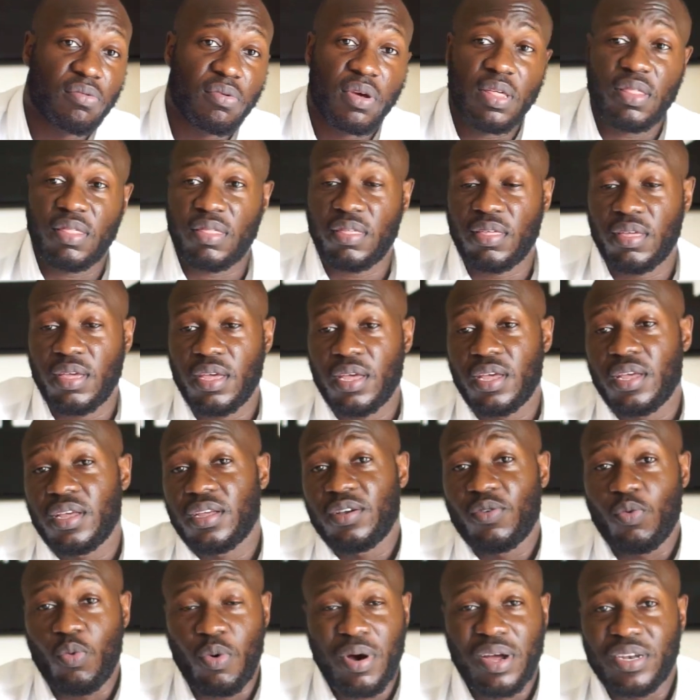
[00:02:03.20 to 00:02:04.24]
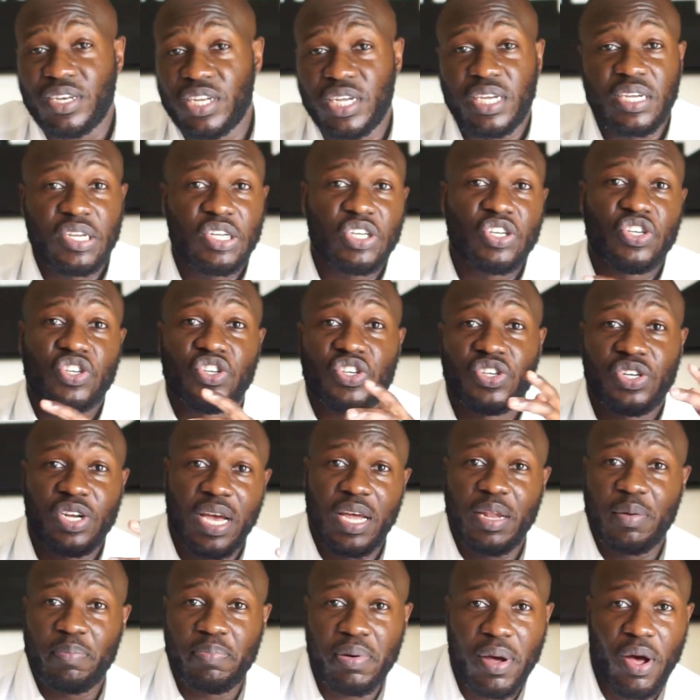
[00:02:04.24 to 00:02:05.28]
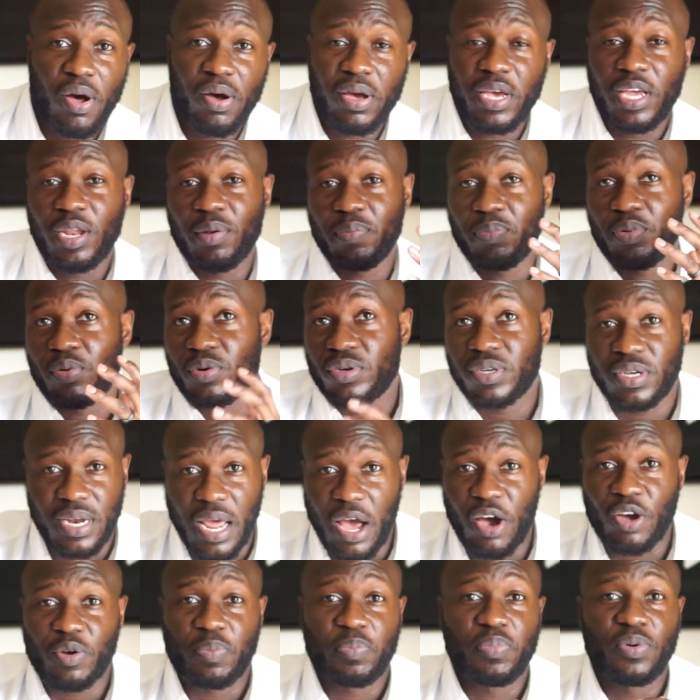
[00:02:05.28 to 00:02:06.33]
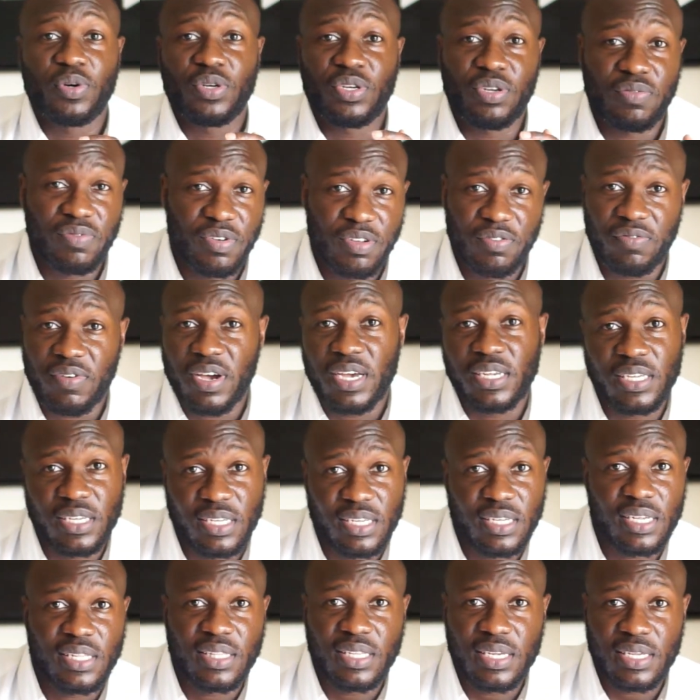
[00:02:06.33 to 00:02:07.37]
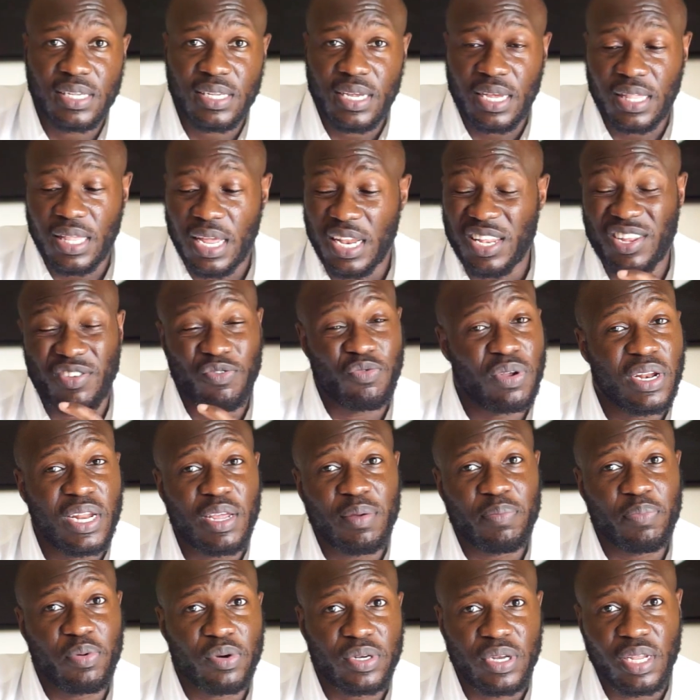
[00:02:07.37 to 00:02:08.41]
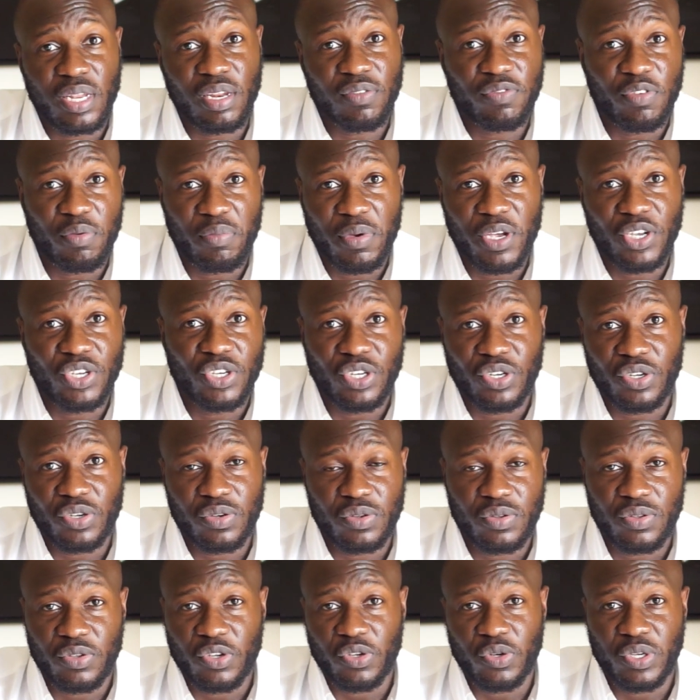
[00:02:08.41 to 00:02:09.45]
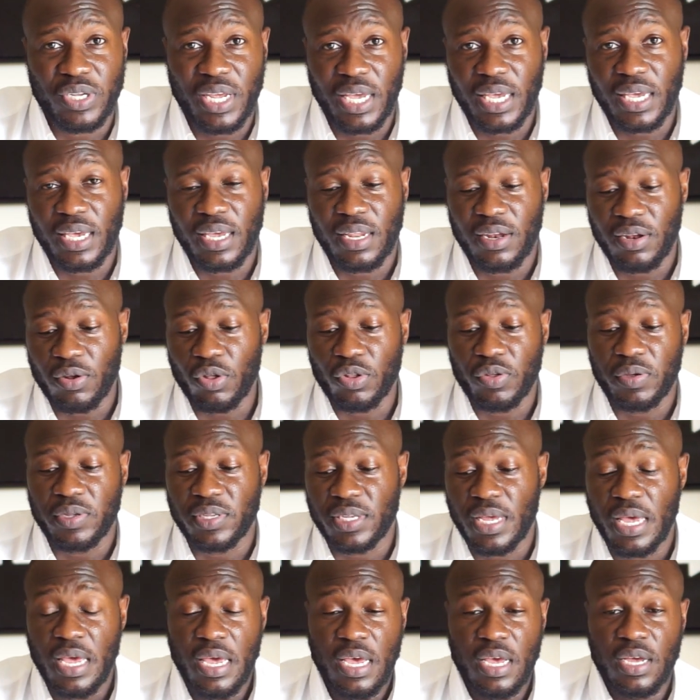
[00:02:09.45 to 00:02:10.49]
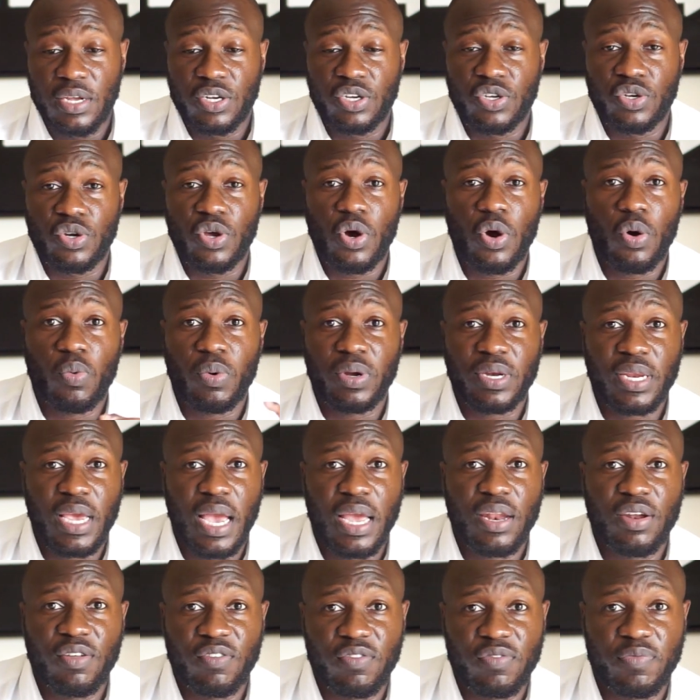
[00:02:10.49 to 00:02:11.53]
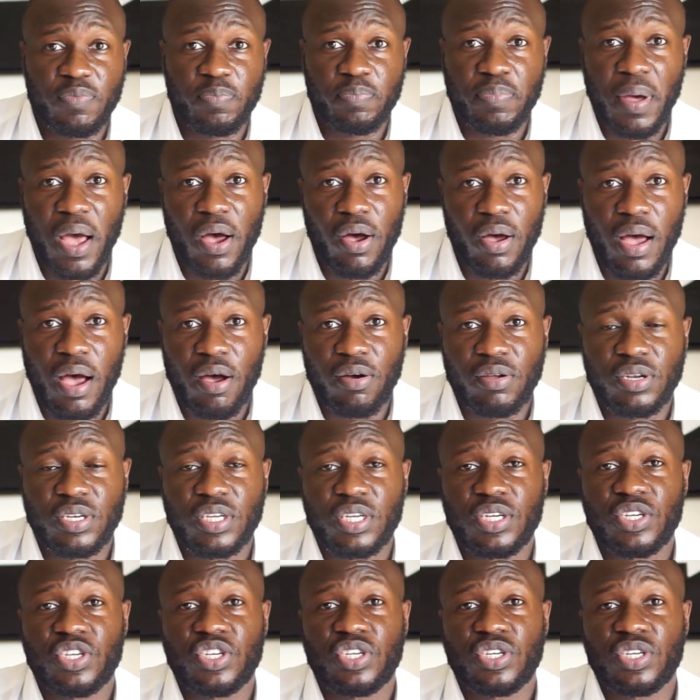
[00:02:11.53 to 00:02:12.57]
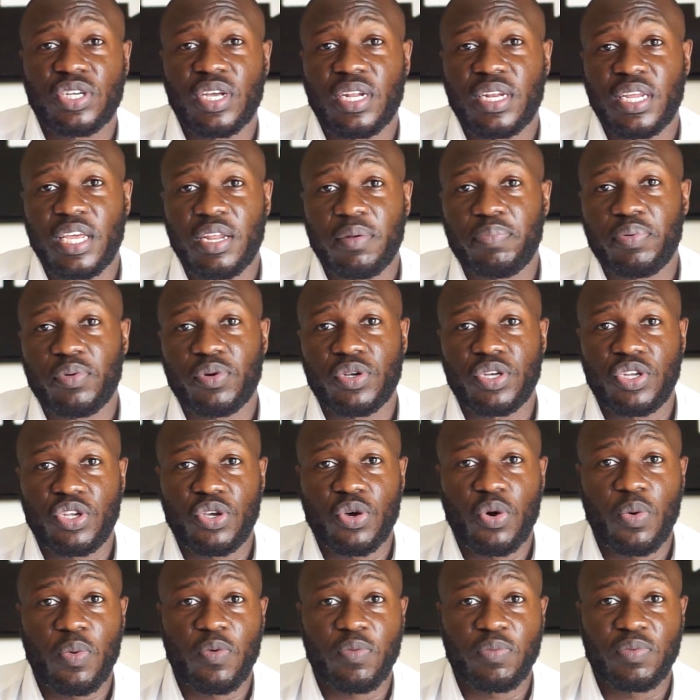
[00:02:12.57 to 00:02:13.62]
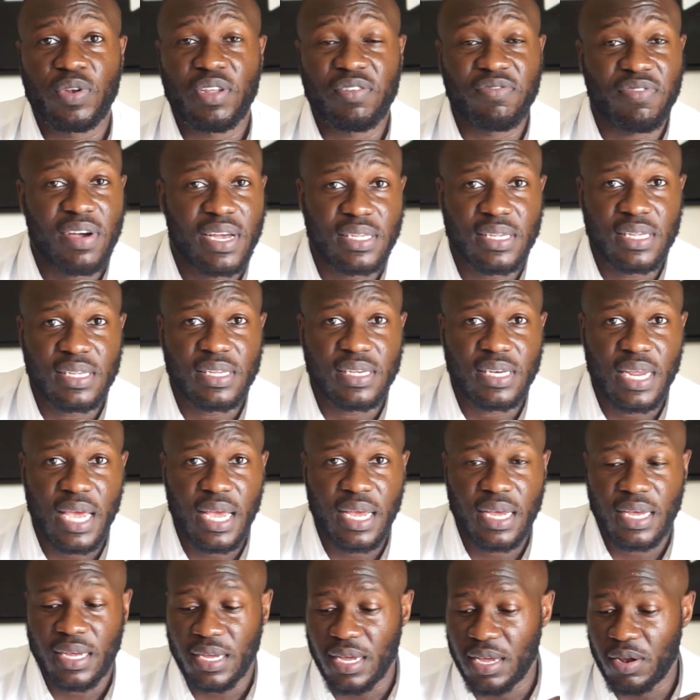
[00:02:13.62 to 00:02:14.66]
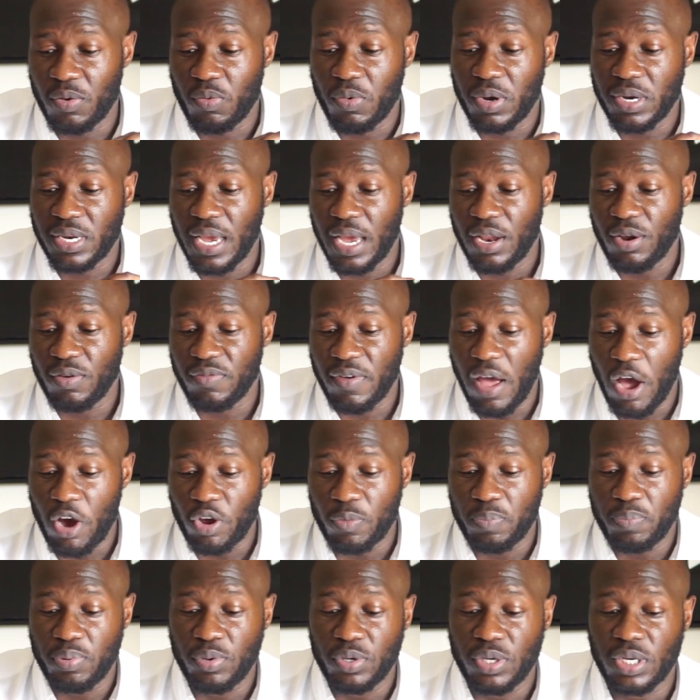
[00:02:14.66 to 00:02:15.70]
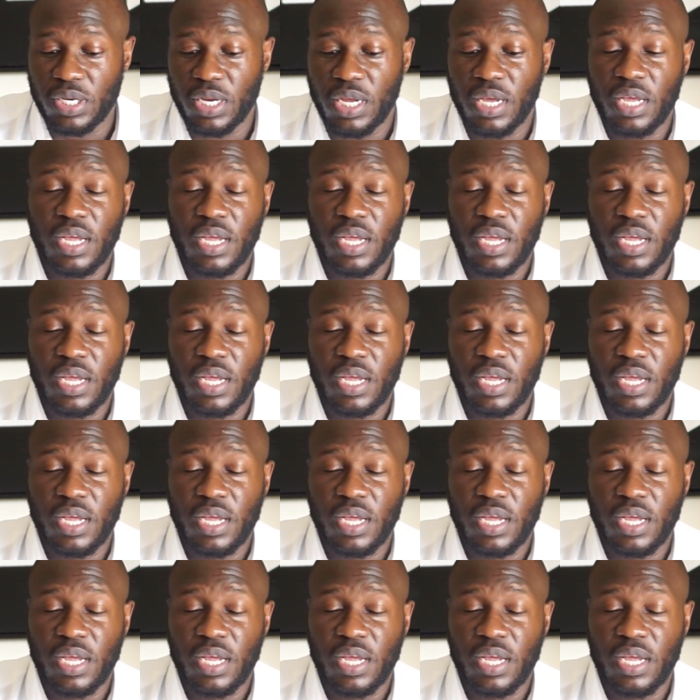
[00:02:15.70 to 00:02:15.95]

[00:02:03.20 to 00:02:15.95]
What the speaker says: with wattage and power input and output of devices and things like that. It's really important information to take in always, to know what kind of power outage and input your devices take and what kind of output